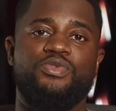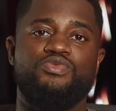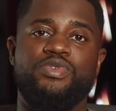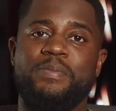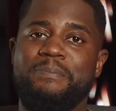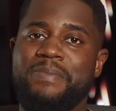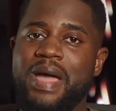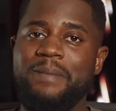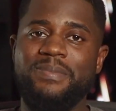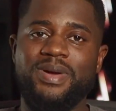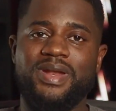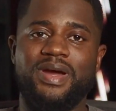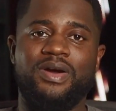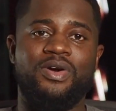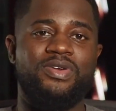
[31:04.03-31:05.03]

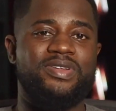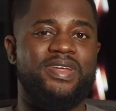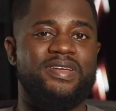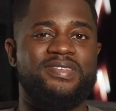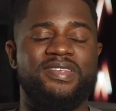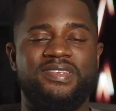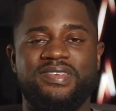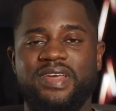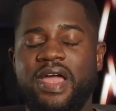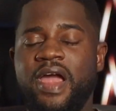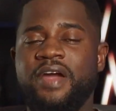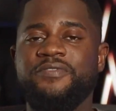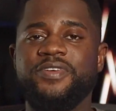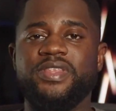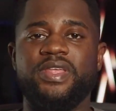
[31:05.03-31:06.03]
Remember that context is
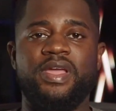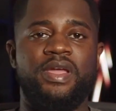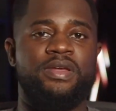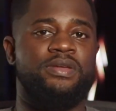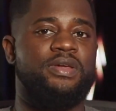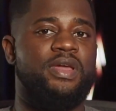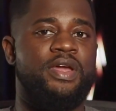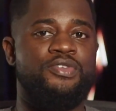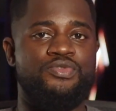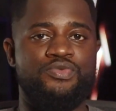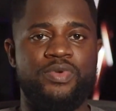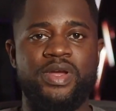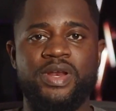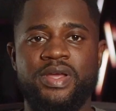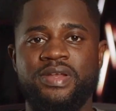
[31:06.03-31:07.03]
everything in
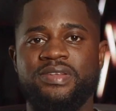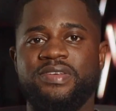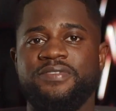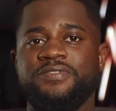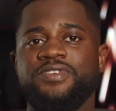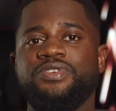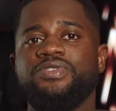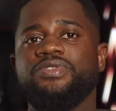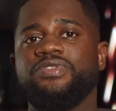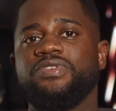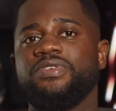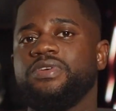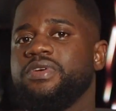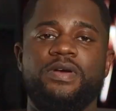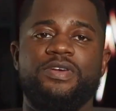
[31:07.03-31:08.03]
real
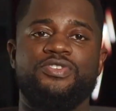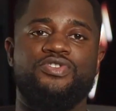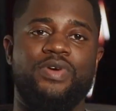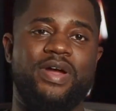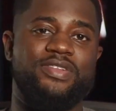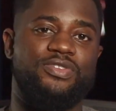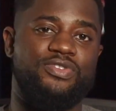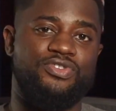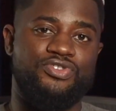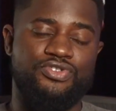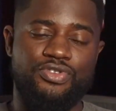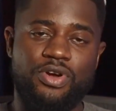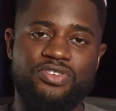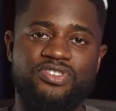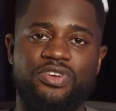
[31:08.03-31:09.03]
interviews. Try to
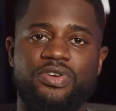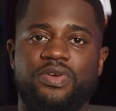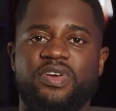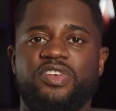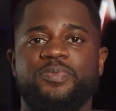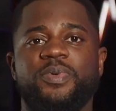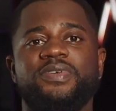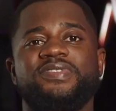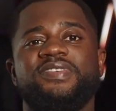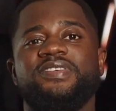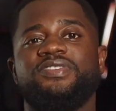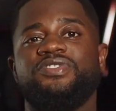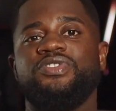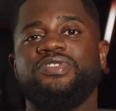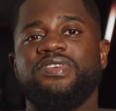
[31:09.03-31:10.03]
structure your
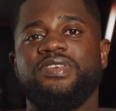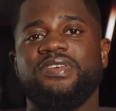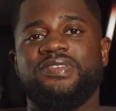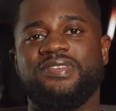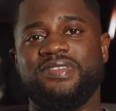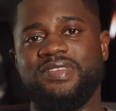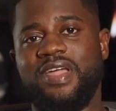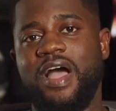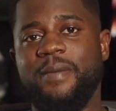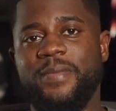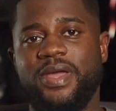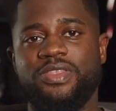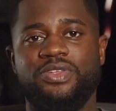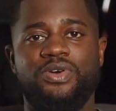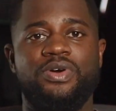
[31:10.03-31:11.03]
responses using the STAR
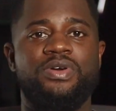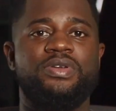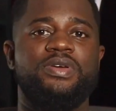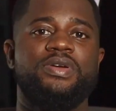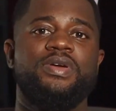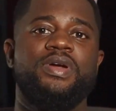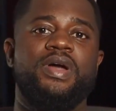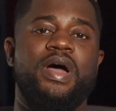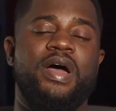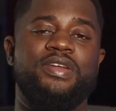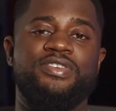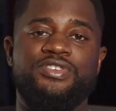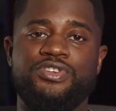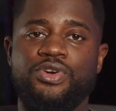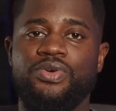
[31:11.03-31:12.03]
method,
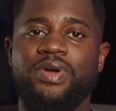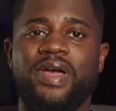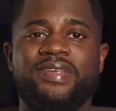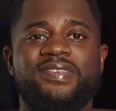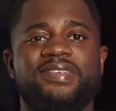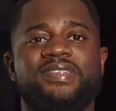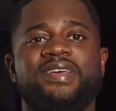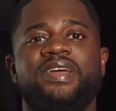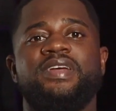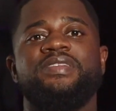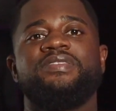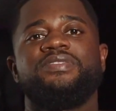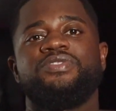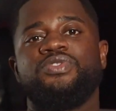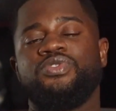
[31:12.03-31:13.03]
and don't
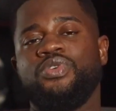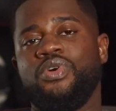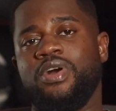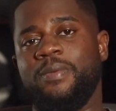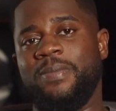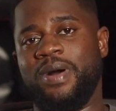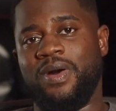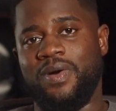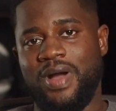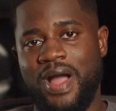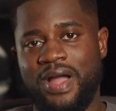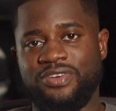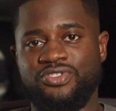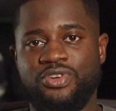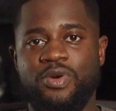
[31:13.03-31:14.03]
hesitate to talk about
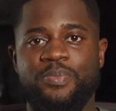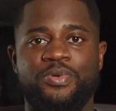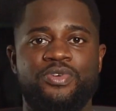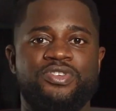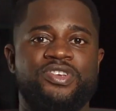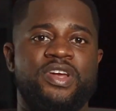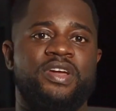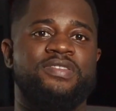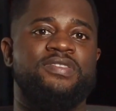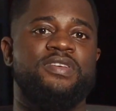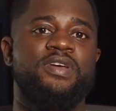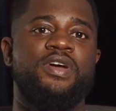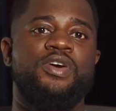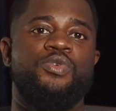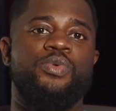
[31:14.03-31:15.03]
actual projects
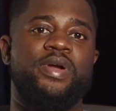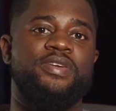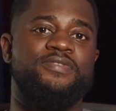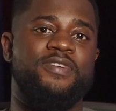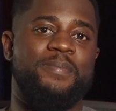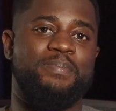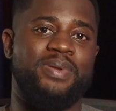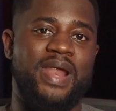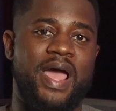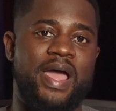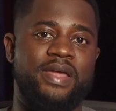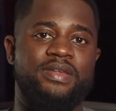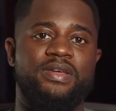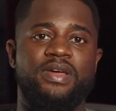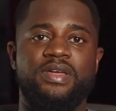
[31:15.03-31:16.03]
where you've
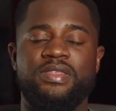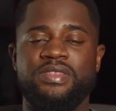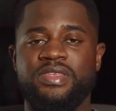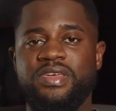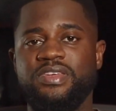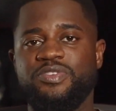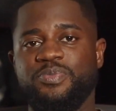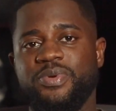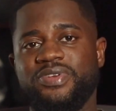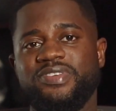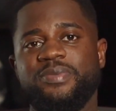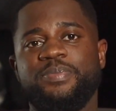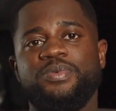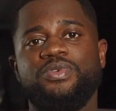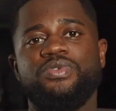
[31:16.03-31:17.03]
applied these
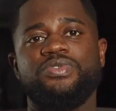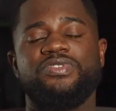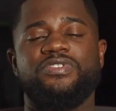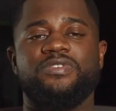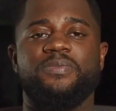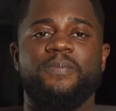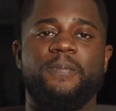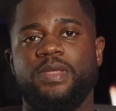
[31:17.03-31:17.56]
principles.